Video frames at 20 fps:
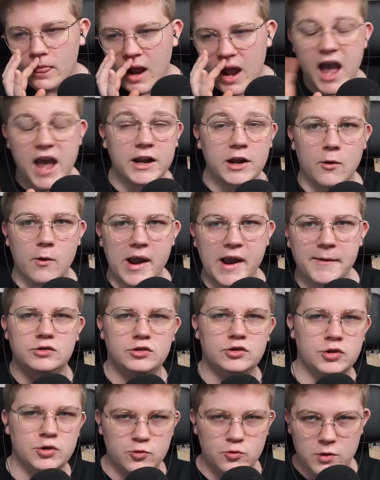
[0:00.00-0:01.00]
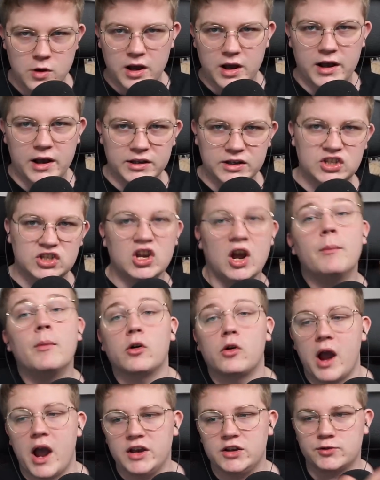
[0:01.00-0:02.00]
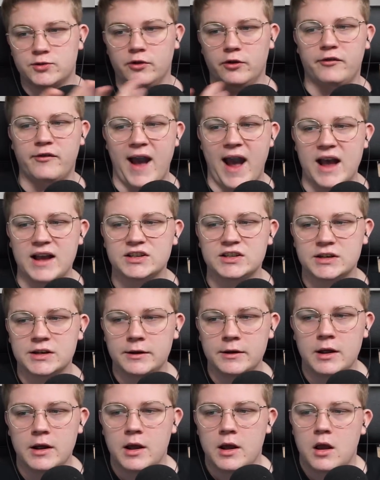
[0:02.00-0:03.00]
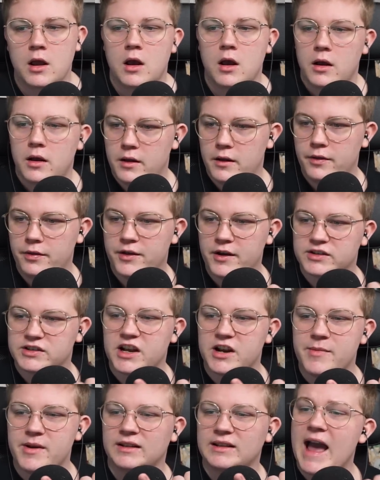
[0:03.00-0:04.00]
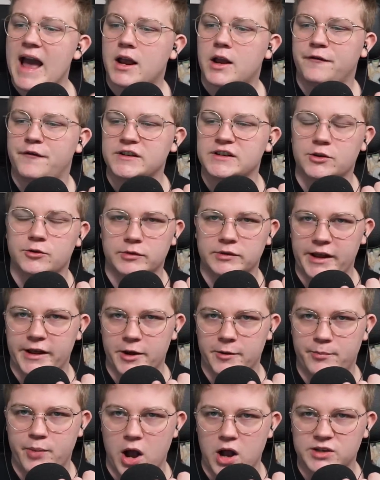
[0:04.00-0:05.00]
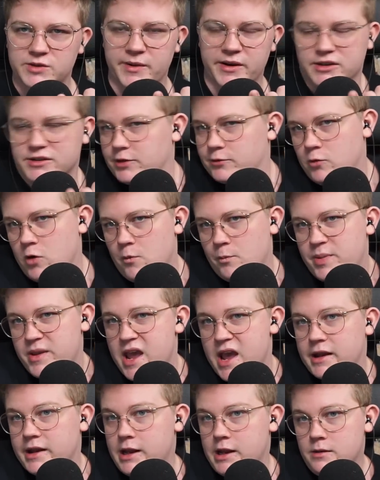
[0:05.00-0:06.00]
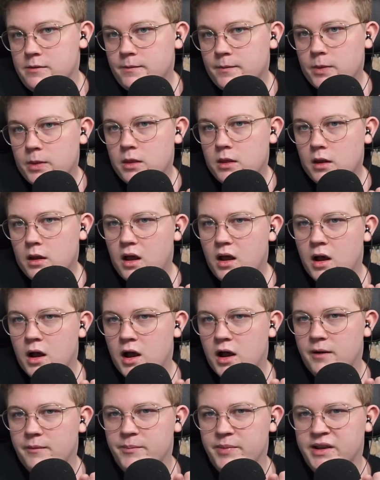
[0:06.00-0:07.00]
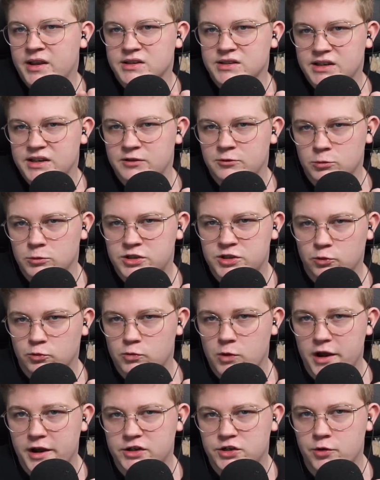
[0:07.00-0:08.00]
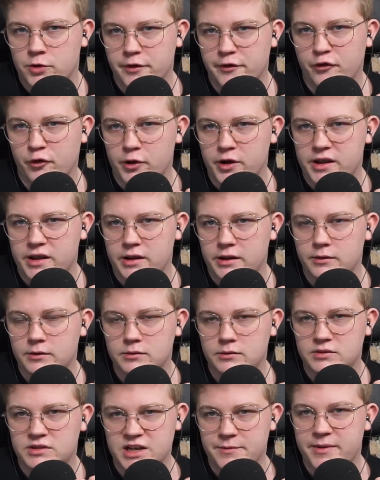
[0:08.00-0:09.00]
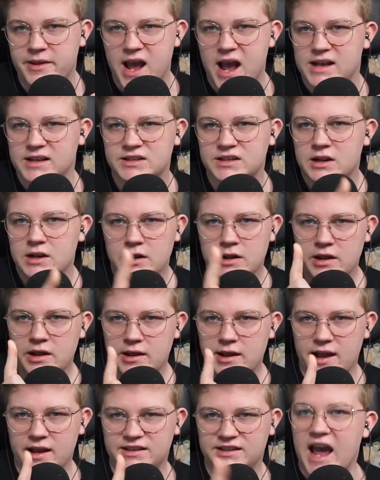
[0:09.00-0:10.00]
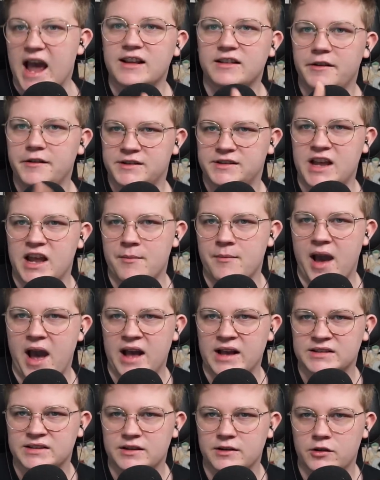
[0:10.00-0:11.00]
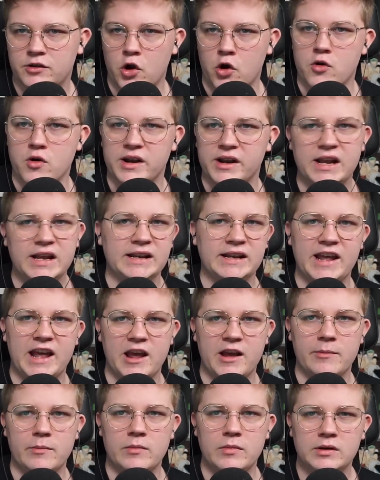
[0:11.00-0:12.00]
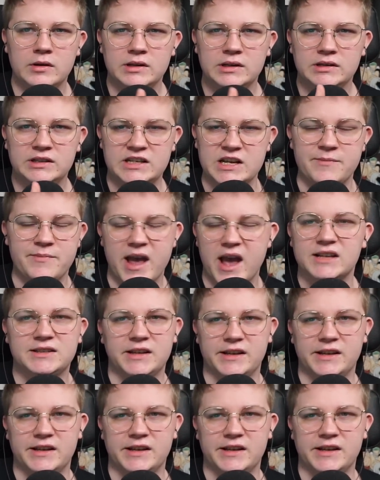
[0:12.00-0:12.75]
Anyway, to summarize real fast, there's going to be a lack of physics related bugs because there won't be any, because it will still run at 240 TPS, exactly the same as current in-game TPS